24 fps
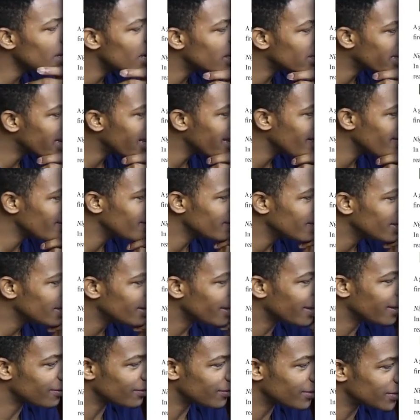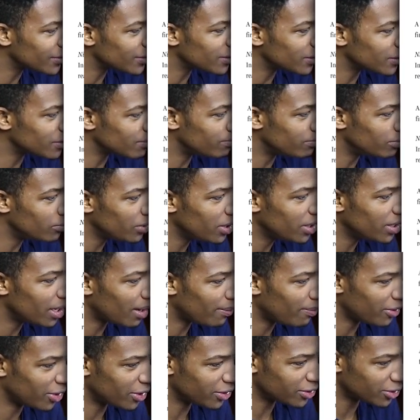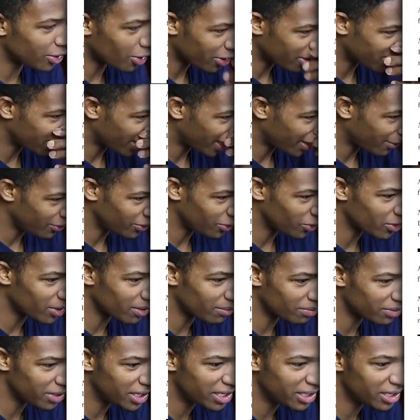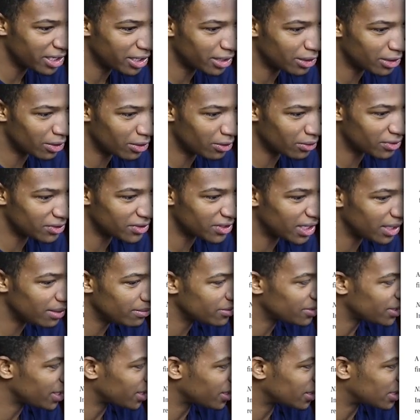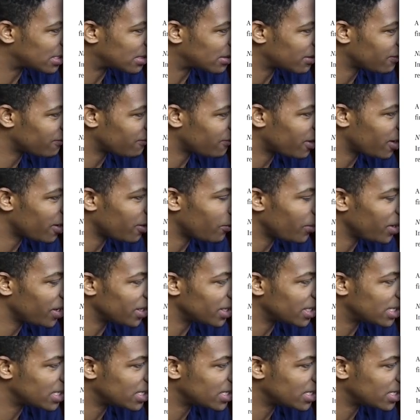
A game like this is booted up on a dark night when you're completely alone seems like a surefire way to